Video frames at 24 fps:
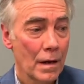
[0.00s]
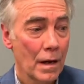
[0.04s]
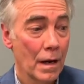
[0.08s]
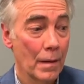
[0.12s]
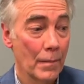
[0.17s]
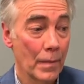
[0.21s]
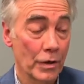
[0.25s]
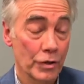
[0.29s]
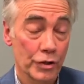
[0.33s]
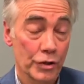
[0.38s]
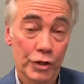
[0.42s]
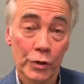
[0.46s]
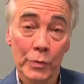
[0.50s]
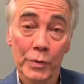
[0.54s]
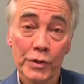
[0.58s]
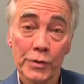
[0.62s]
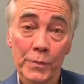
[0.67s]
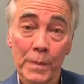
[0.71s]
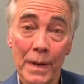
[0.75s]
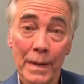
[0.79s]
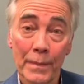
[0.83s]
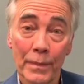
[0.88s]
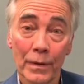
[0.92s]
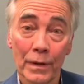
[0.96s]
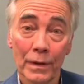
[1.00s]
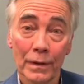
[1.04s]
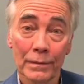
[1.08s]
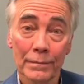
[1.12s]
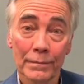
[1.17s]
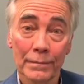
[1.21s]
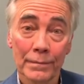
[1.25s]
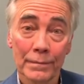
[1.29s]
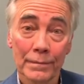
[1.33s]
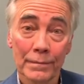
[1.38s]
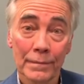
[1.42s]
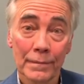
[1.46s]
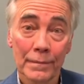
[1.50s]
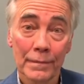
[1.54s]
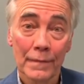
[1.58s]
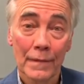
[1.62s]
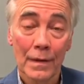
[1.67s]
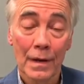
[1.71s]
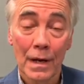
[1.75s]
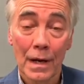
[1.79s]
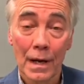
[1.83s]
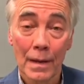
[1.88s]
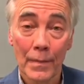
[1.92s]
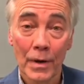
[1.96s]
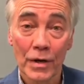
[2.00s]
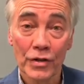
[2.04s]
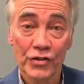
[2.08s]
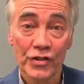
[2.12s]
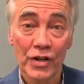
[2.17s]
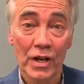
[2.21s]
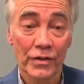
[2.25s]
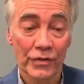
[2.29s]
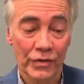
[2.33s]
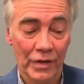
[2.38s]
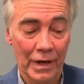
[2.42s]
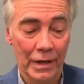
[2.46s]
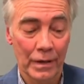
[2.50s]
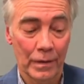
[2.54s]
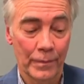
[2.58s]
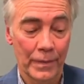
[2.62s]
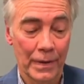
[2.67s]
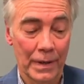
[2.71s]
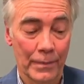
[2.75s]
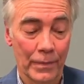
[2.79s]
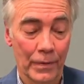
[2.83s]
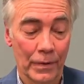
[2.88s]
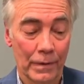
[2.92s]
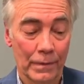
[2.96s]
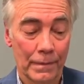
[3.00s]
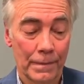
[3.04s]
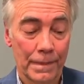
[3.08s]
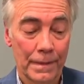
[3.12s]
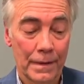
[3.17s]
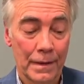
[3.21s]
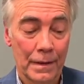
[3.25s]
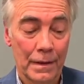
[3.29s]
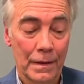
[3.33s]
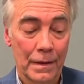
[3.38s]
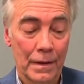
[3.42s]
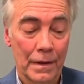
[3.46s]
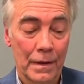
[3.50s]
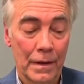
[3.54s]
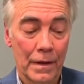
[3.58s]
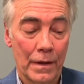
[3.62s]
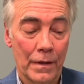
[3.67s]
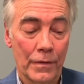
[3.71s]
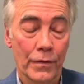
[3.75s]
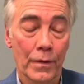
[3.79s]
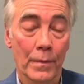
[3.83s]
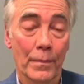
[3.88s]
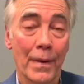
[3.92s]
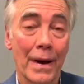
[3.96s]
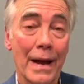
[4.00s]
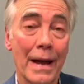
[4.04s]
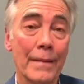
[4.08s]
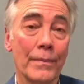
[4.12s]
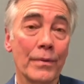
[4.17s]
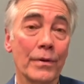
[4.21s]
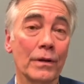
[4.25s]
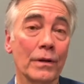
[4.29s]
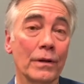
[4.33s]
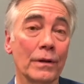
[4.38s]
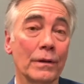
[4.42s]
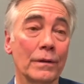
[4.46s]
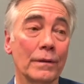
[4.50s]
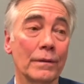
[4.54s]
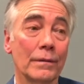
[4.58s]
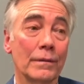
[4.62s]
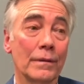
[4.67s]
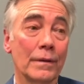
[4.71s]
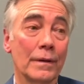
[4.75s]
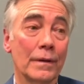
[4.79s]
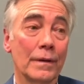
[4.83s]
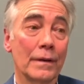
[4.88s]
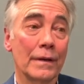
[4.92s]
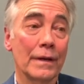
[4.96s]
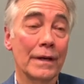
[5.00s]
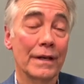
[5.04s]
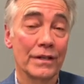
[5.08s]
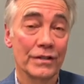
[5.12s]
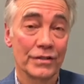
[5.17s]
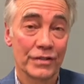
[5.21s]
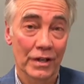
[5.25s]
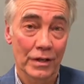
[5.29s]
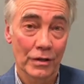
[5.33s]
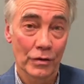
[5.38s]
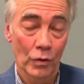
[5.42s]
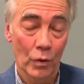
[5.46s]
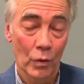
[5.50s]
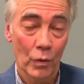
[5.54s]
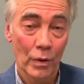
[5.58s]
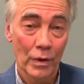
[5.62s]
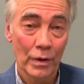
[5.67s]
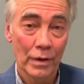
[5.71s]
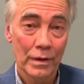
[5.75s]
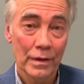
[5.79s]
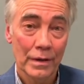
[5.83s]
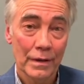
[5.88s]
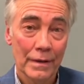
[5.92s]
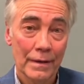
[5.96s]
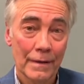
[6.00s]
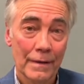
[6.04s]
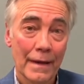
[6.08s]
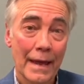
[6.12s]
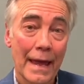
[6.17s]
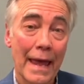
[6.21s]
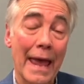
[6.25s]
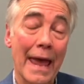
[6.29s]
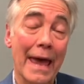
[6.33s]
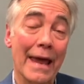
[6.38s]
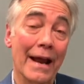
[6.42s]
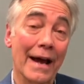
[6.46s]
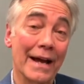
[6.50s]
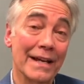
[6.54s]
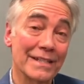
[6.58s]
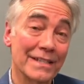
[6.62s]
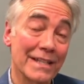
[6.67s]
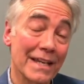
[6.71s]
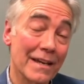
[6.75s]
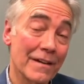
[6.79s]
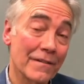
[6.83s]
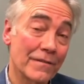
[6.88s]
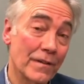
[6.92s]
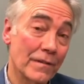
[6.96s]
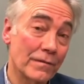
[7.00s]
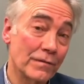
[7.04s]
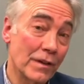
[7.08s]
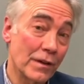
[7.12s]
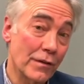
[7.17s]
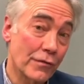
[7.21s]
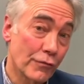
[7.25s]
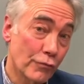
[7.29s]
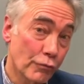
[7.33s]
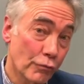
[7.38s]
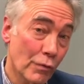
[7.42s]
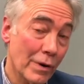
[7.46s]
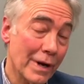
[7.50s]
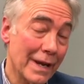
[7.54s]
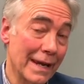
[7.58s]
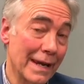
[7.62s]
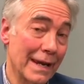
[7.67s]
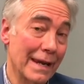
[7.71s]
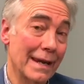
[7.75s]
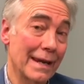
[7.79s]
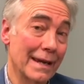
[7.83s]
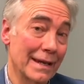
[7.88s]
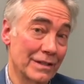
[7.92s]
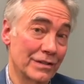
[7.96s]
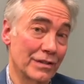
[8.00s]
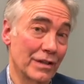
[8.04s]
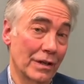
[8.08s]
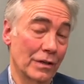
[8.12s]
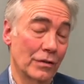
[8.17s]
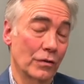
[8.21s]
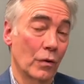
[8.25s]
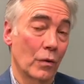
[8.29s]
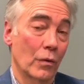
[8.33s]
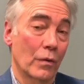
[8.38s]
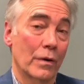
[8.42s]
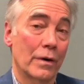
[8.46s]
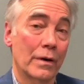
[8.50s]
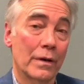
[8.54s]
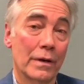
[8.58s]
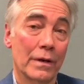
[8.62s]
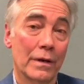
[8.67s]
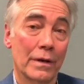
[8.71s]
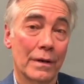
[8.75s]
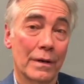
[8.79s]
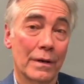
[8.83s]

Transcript: Among Jewish people, among Gentile people. The Bible is ignored, and Isaiah 53 is ignored,